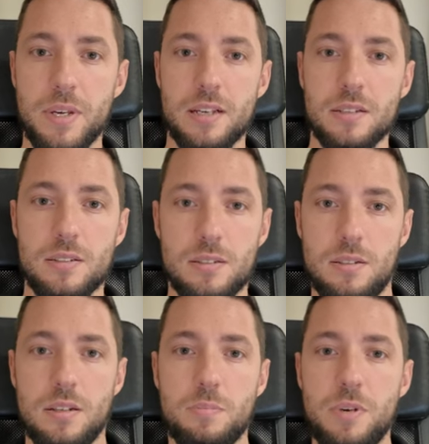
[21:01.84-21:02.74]
because
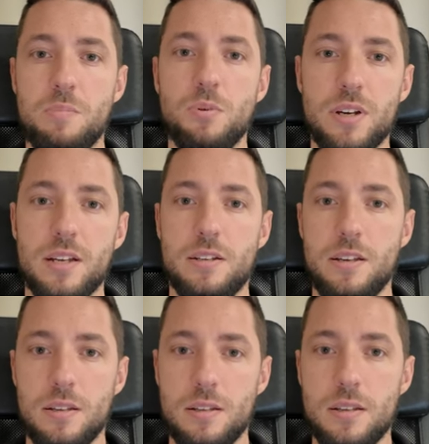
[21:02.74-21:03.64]
like people
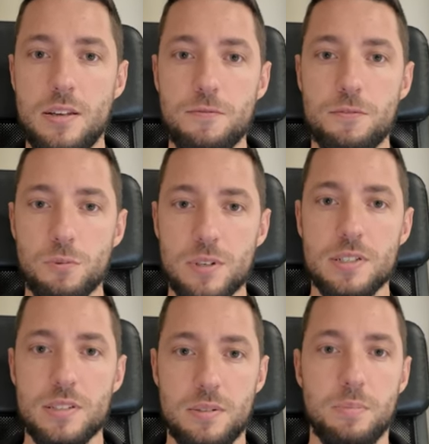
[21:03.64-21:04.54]
get
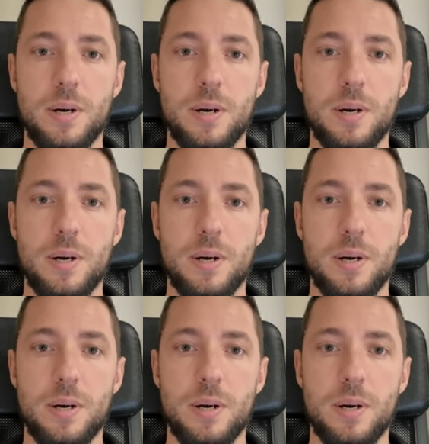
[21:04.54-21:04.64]
influenced